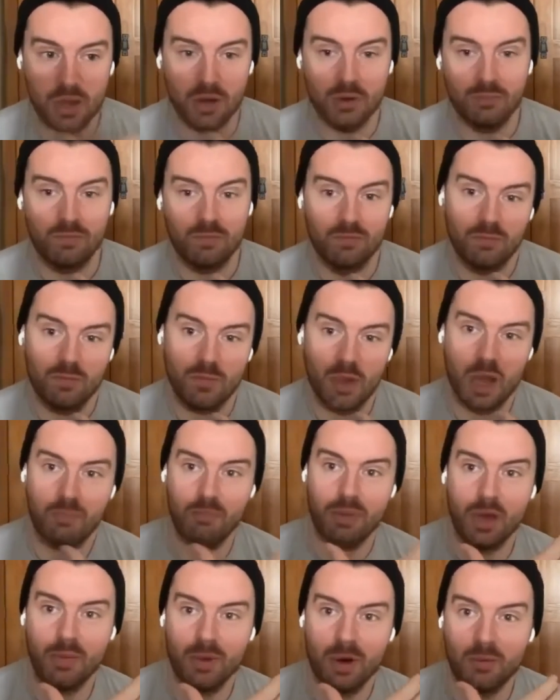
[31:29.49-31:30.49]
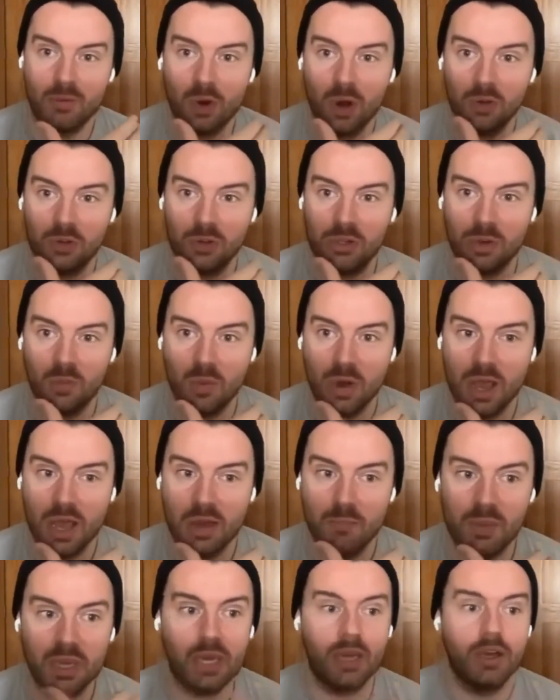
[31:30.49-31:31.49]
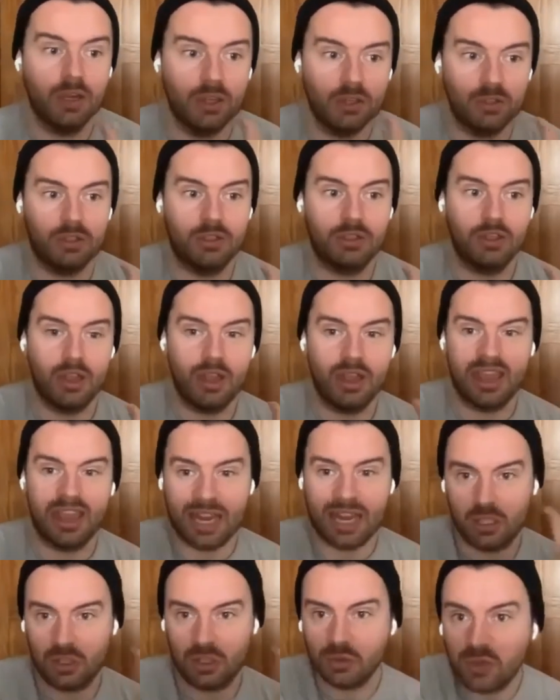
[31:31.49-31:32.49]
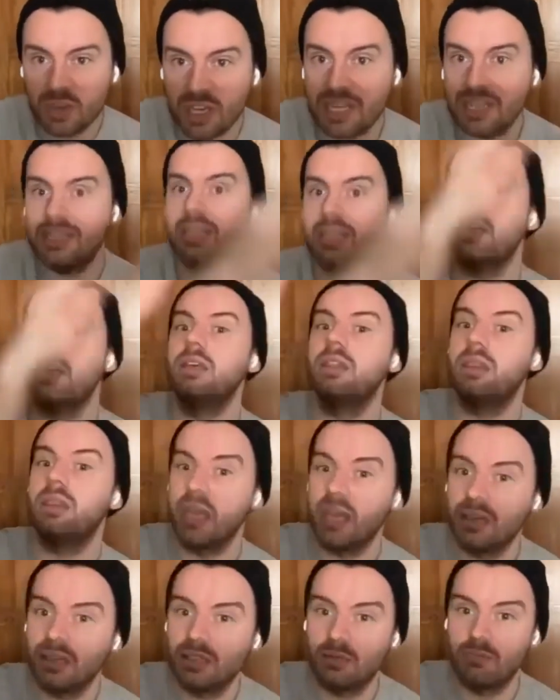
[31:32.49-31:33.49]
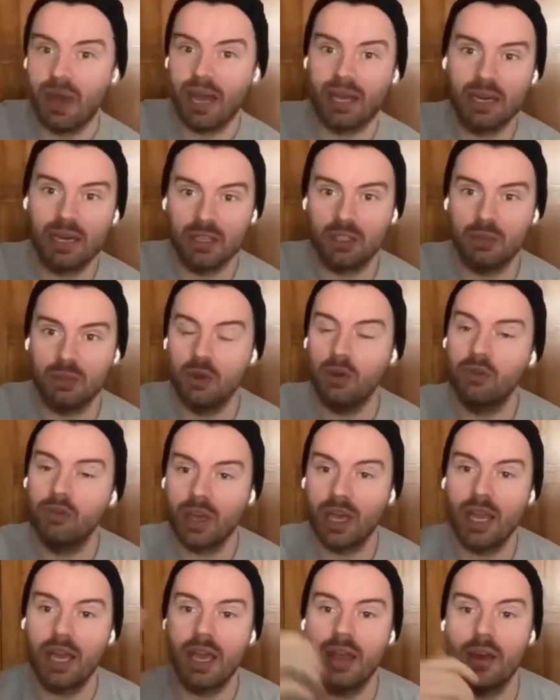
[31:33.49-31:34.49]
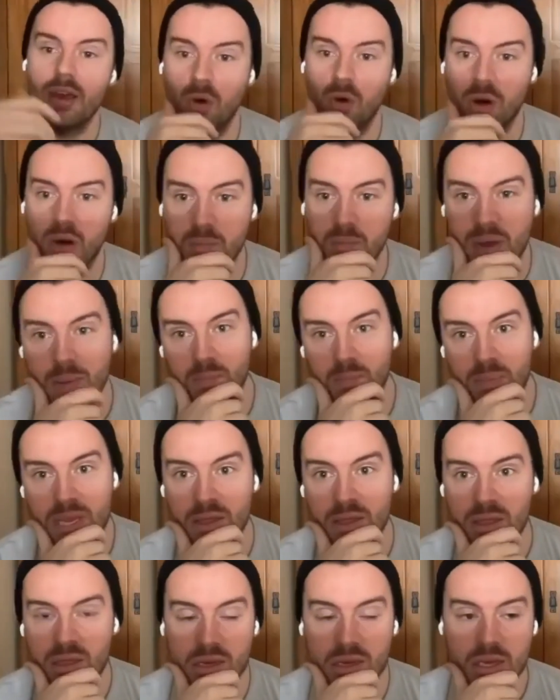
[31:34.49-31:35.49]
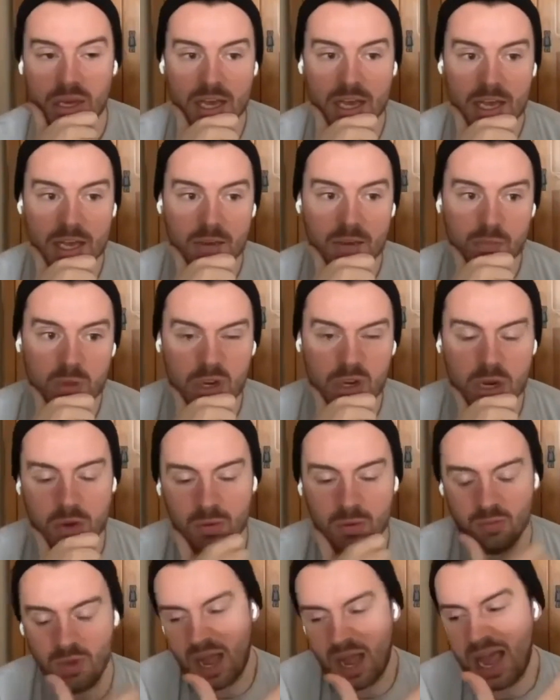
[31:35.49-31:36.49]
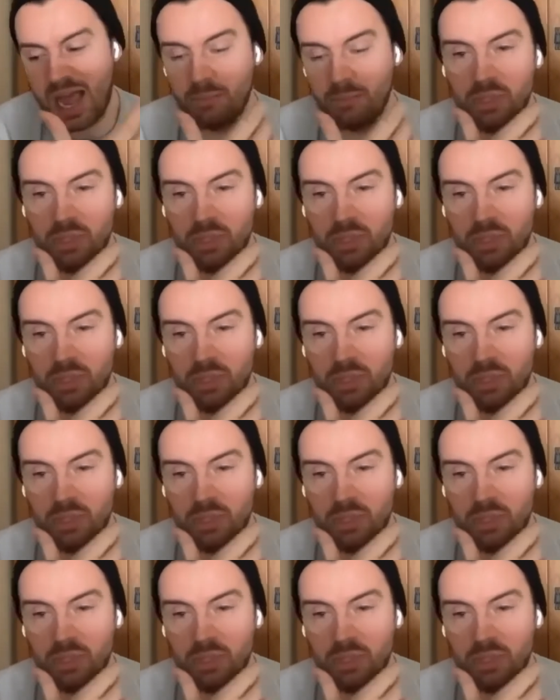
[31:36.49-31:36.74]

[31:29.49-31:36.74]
you know a permanent role somewhere because that's feeding this mechanism over here or it might be that you know